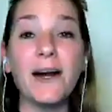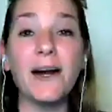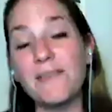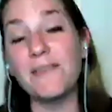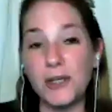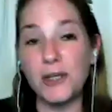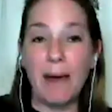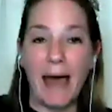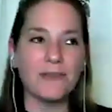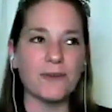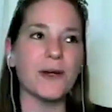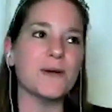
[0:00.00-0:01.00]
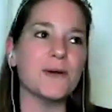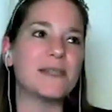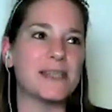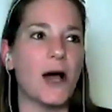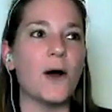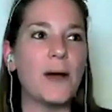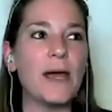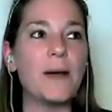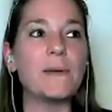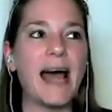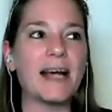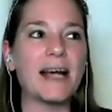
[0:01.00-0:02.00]
the bigger of the two
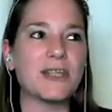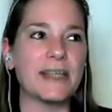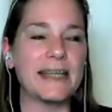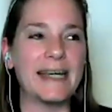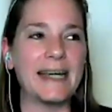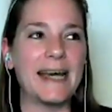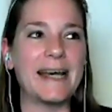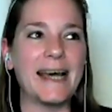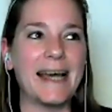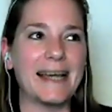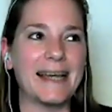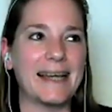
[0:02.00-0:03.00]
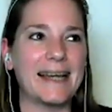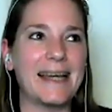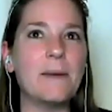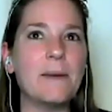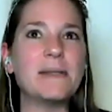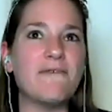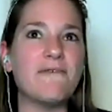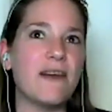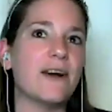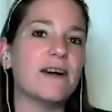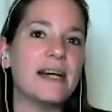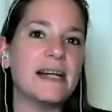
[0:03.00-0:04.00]
bathrooms. So it was actually, it
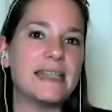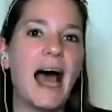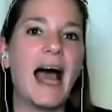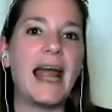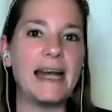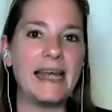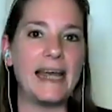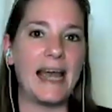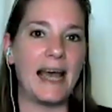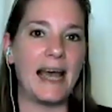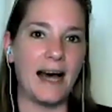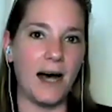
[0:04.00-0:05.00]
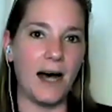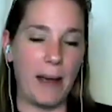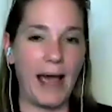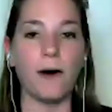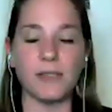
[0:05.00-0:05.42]
was a very tiny um,